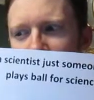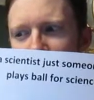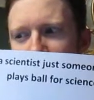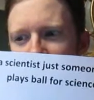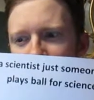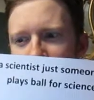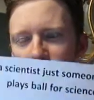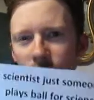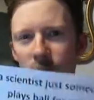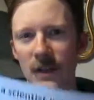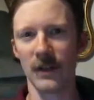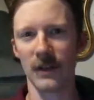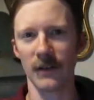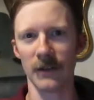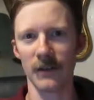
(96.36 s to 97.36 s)
so we
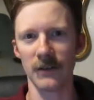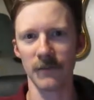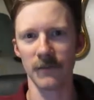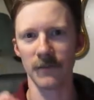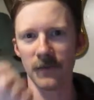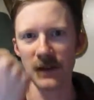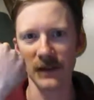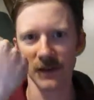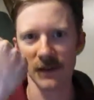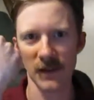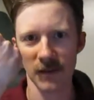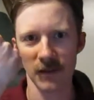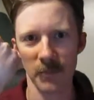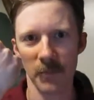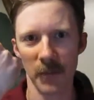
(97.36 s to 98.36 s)
can defeat
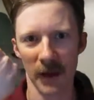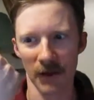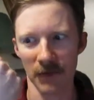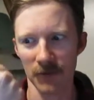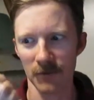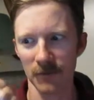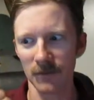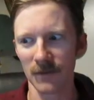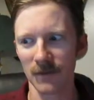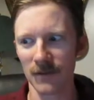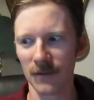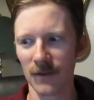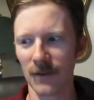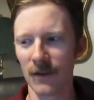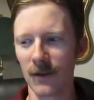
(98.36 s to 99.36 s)
these bastards?
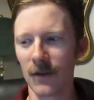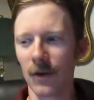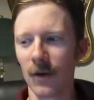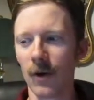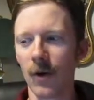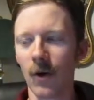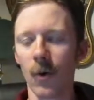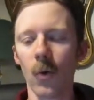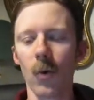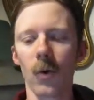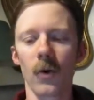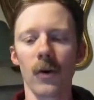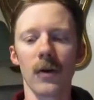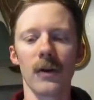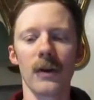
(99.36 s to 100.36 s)

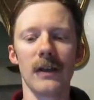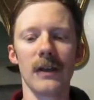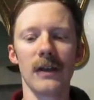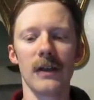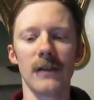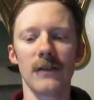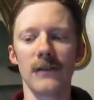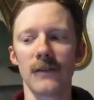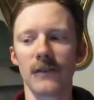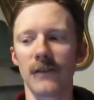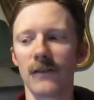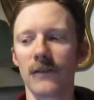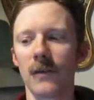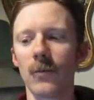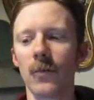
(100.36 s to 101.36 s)
Or is it
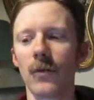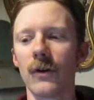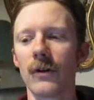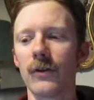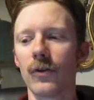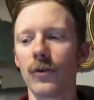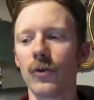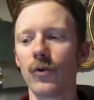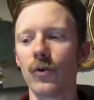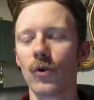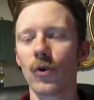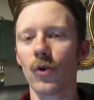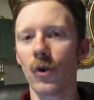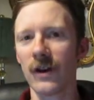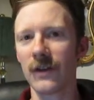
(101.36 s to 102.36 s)
someone who
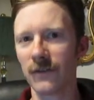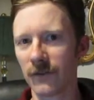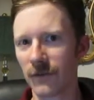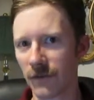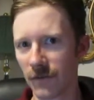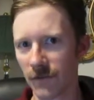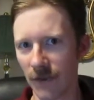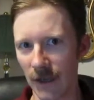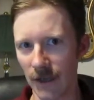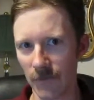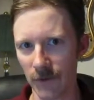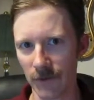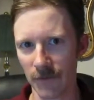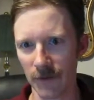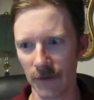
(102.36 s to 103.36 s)
questions
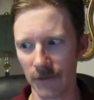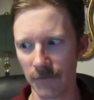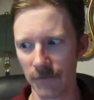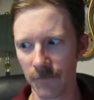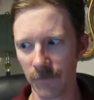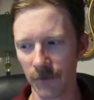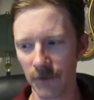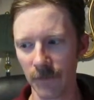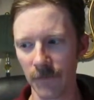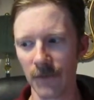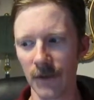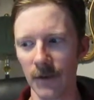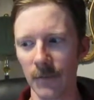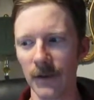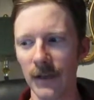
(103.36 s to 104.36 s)
everything in front of
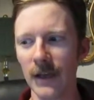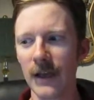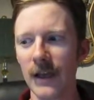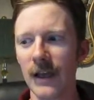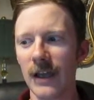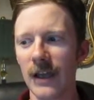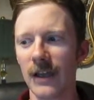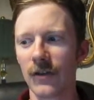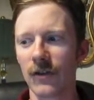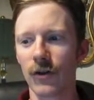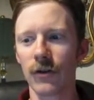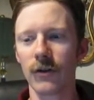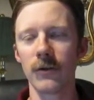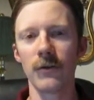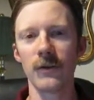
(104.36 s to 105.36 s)
them,
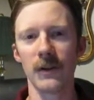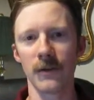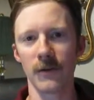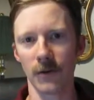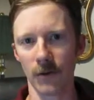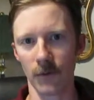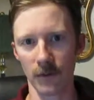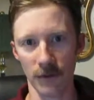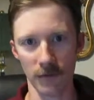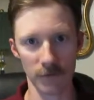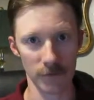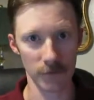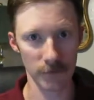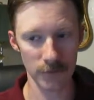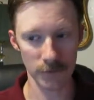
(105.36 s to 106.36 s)
including their own
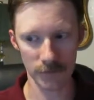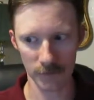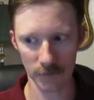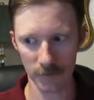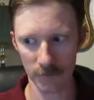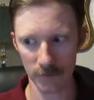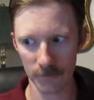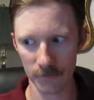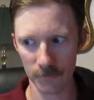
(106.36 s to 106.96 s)
institutions?